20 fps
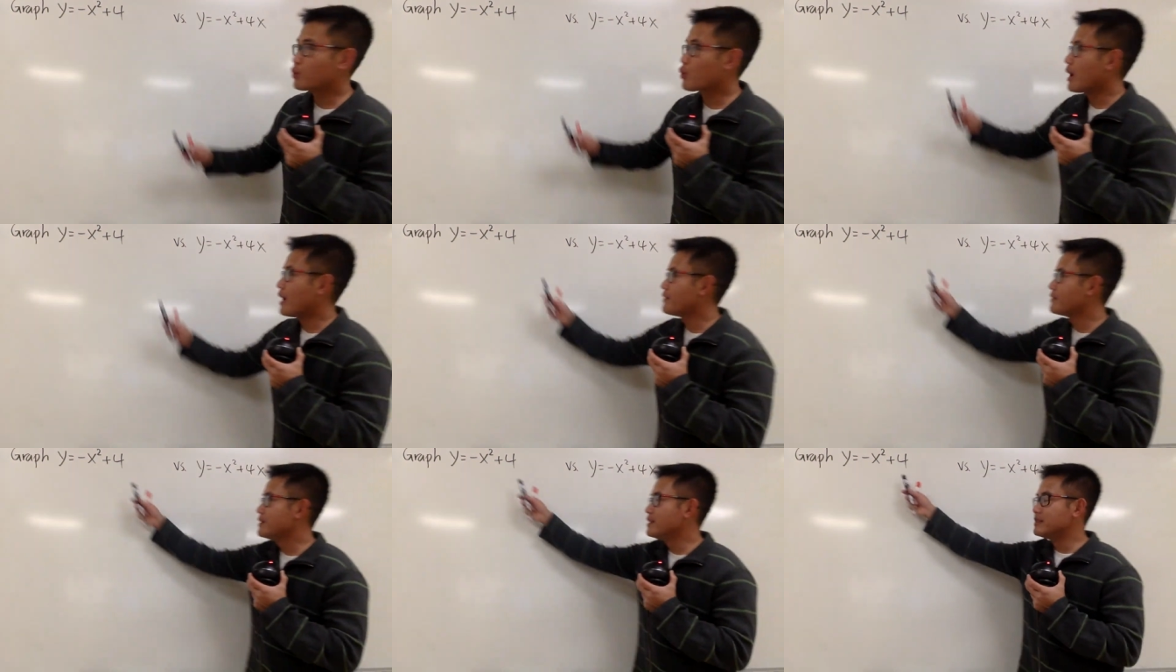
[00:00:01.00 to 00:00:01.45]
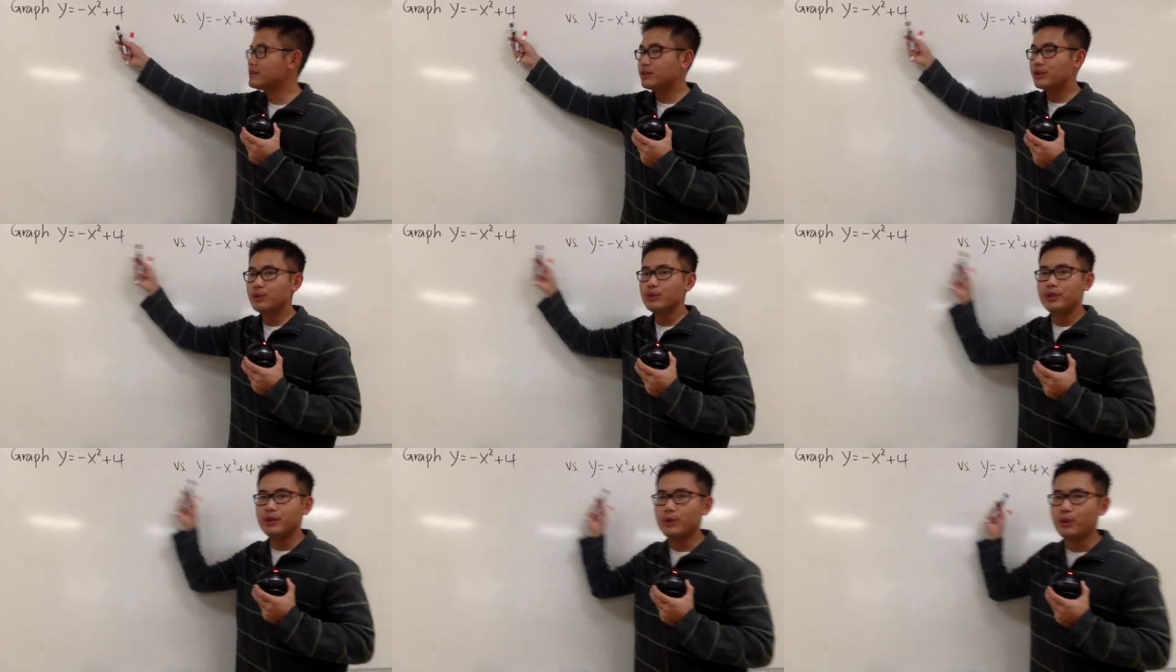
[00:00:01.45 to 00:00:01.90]
to graph these
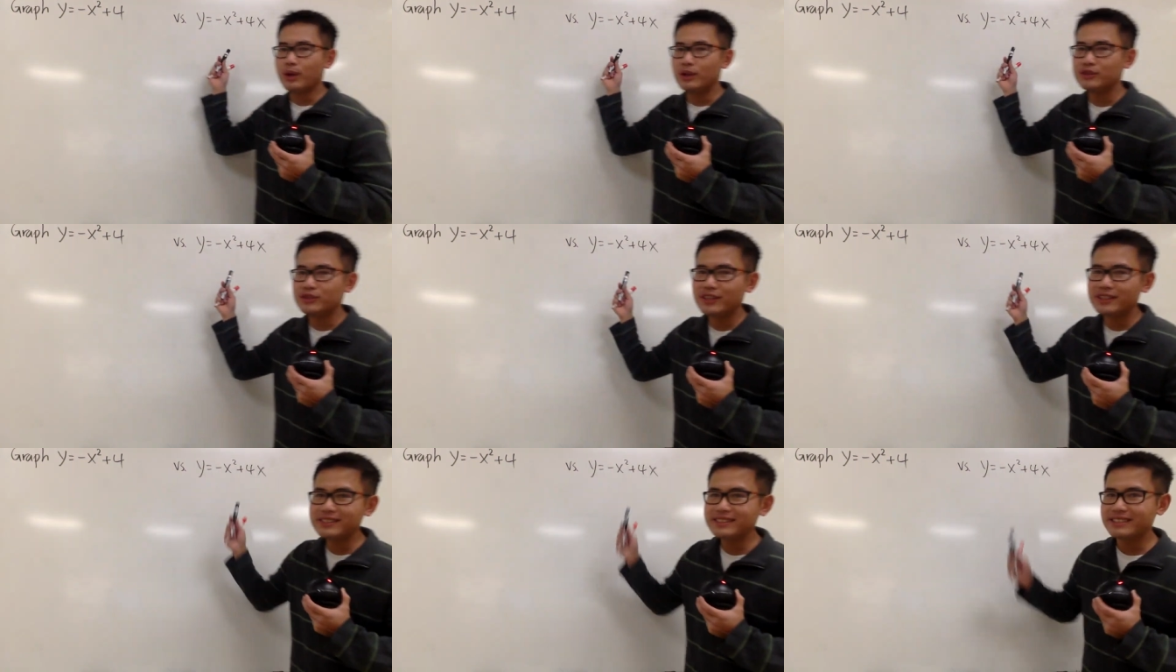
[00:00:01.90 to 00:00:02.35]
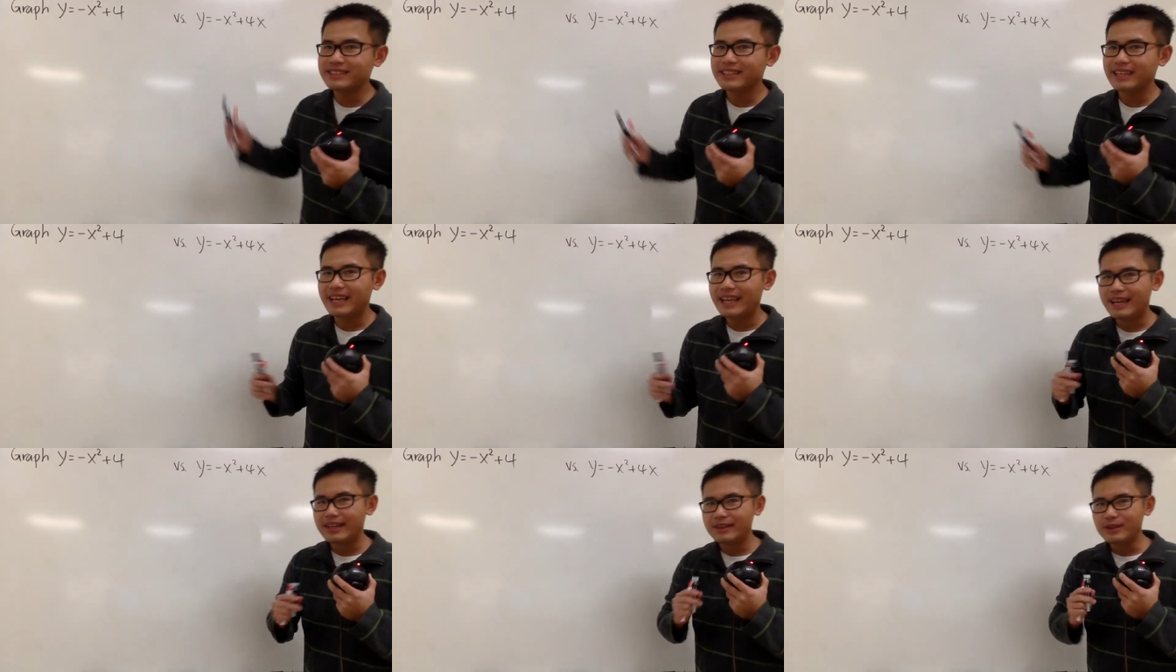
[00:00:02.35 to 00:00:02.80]
two equations
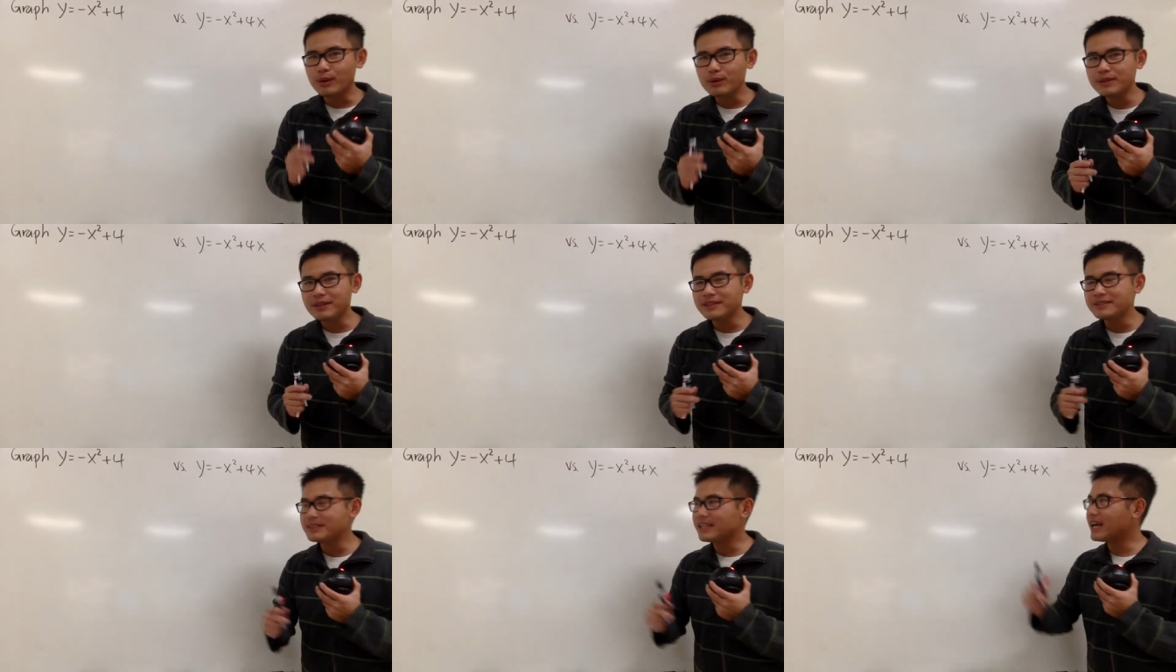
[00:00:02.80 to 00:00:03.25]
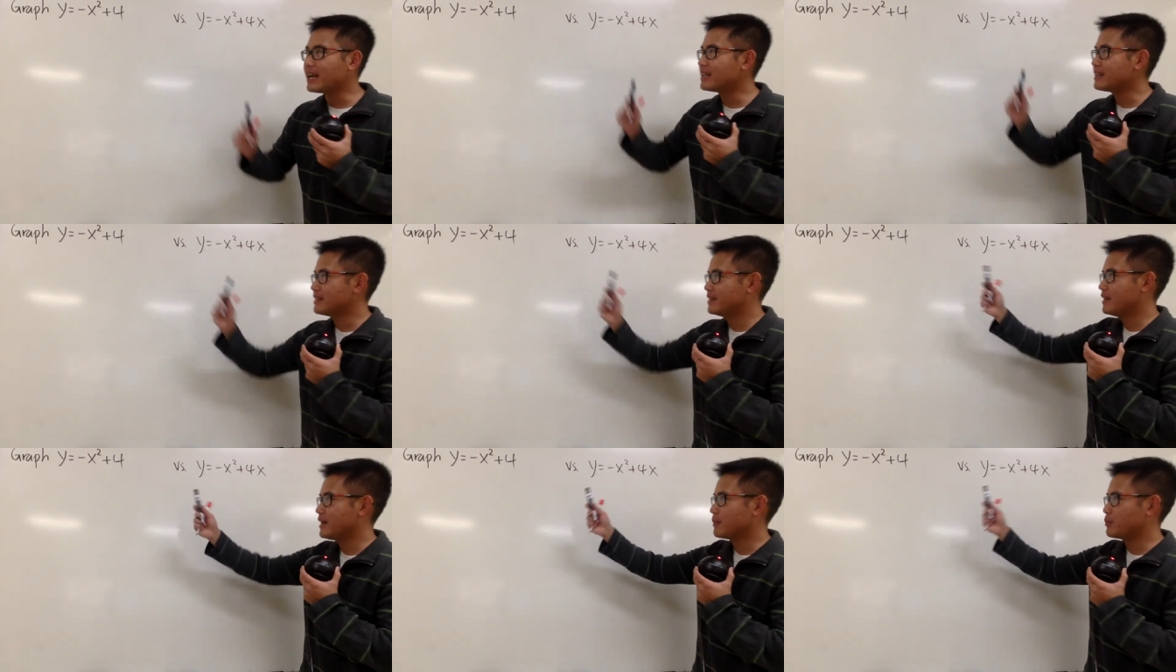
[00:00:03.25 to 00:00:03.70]
and notice
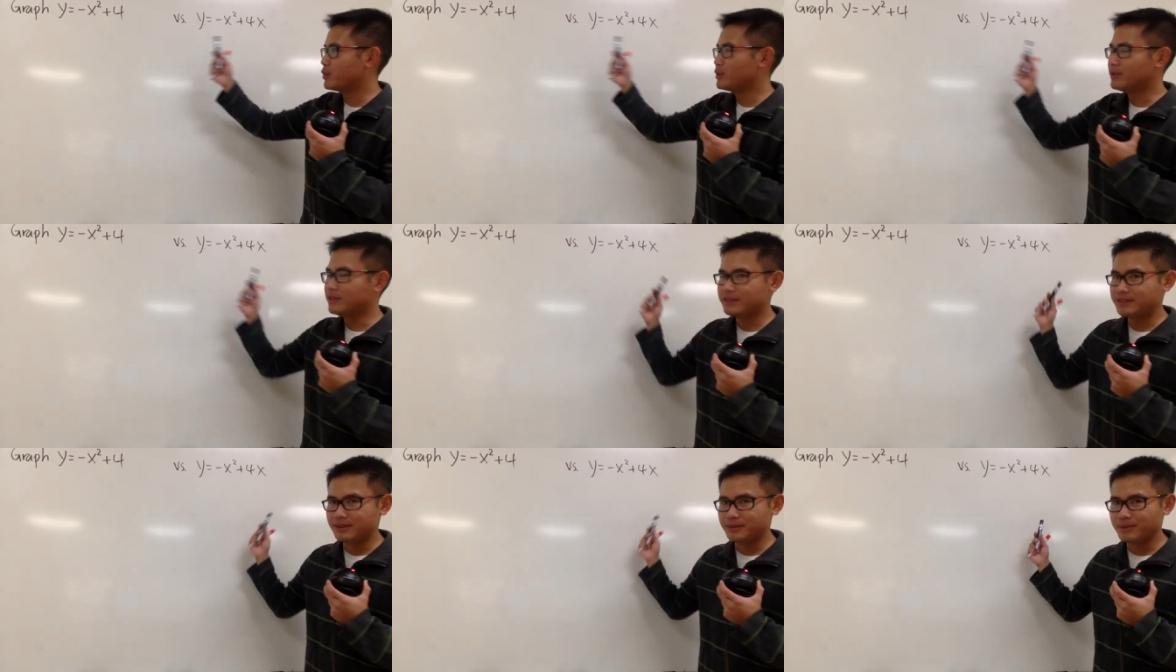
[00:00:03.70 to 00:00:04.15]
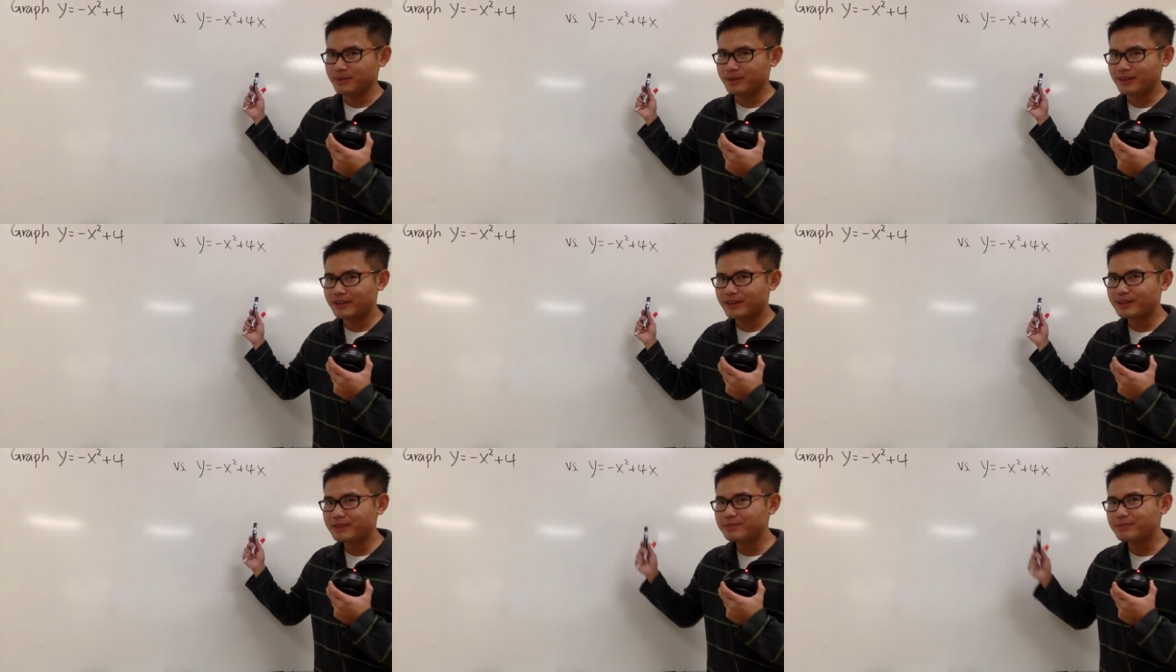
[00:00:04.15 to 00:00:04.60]
that they are pretty
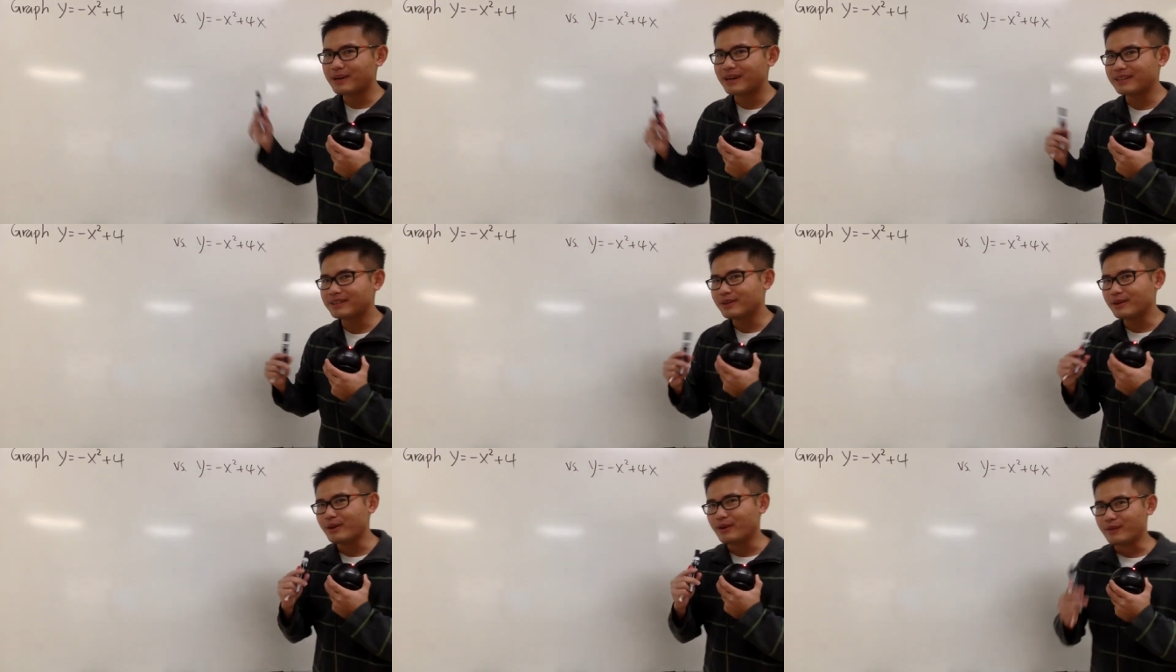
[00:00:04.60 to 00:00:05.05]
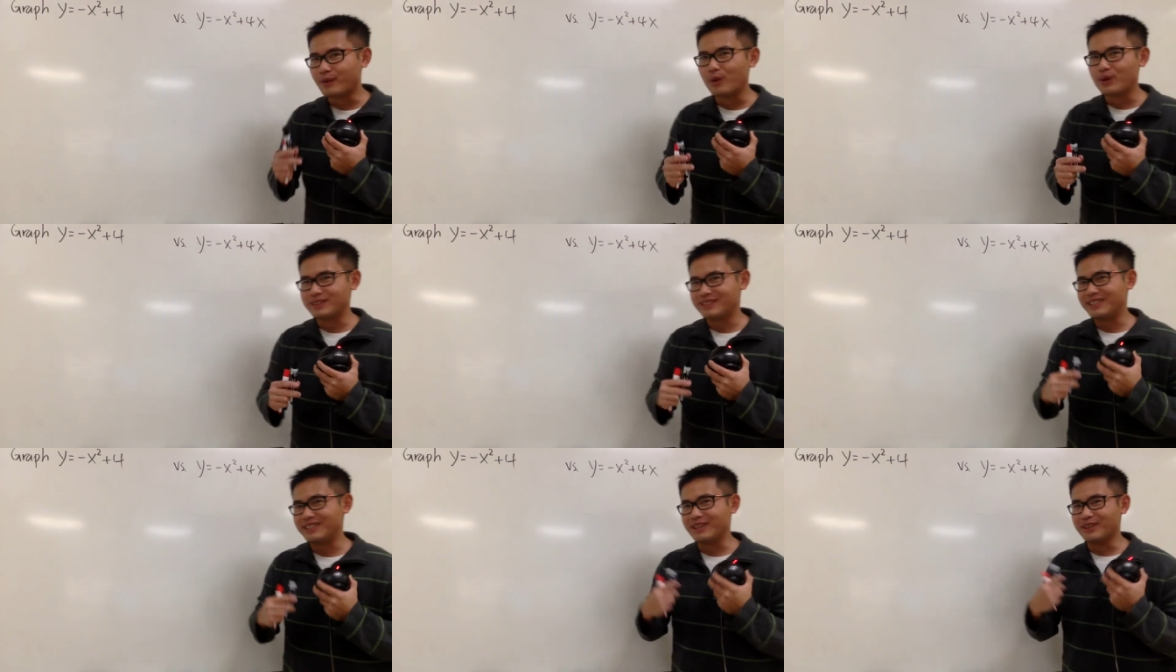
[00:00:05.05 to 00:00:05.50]
similar, but of
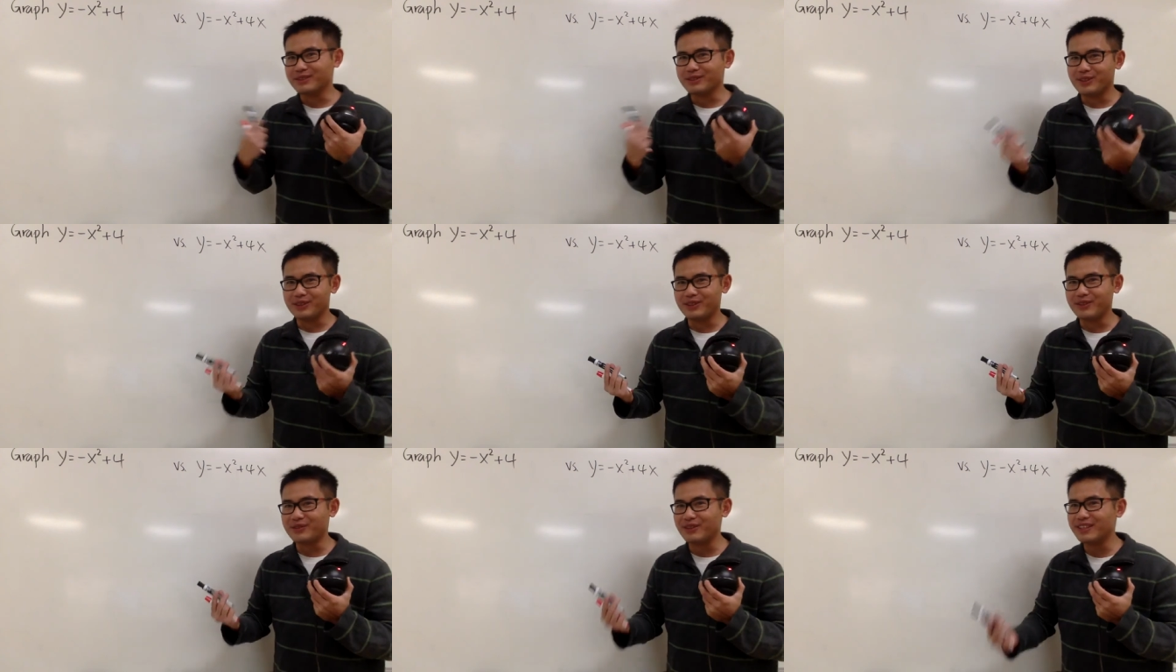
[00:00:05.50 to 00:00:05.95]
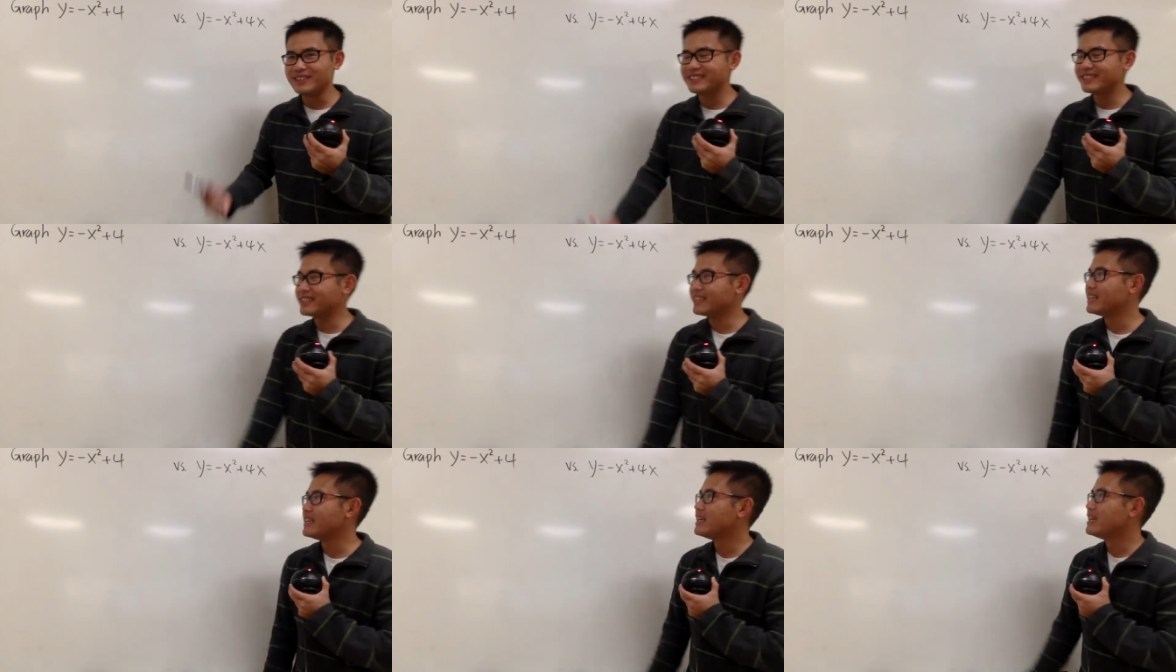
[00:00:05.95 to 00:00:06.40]
course they're also different.